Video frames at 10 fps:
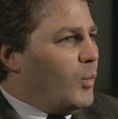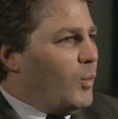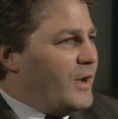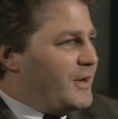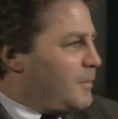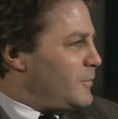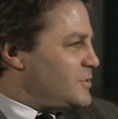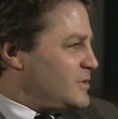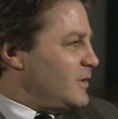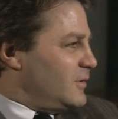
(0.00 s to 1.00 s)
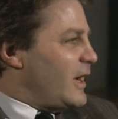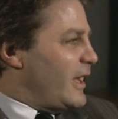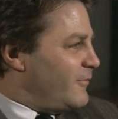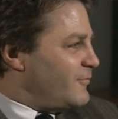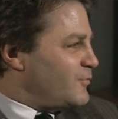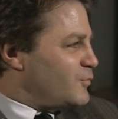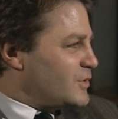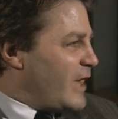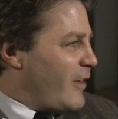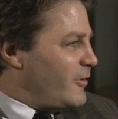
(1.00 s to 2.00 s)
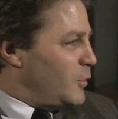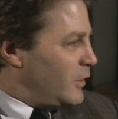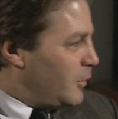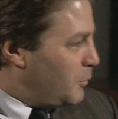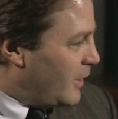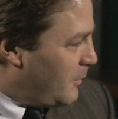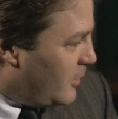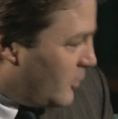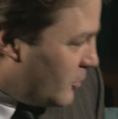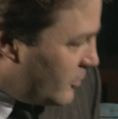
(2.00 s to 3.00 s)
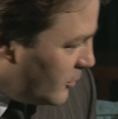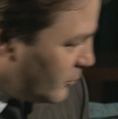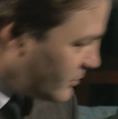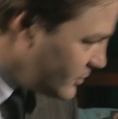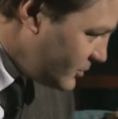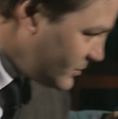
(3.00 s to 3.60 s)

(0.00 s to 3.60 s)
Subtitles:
What numbers still kind of scare you a little bit? I mean, you